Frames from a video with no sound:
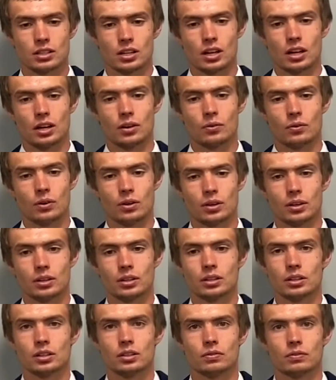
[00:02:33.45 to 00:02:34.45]
I walk into
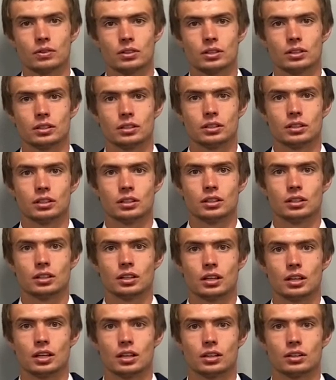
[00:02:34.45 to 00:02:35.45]
the field
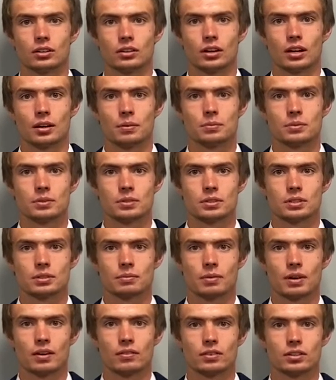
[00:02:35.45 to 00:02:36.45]
and grab some
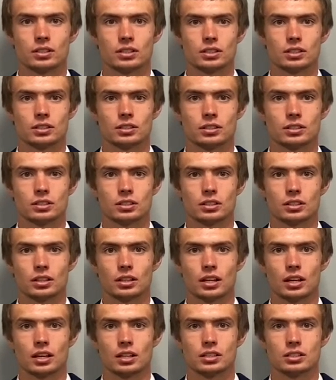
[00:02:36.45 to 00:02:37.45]
average ears and
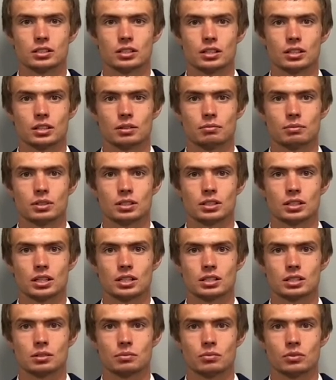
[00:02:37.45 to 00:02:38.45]
hand shell them and test
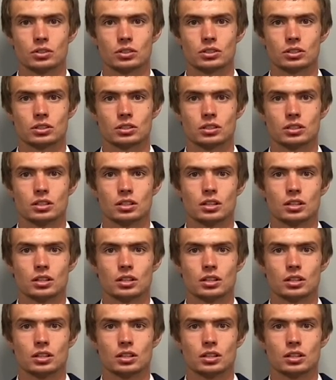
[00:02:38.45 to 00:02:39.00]
the moisture.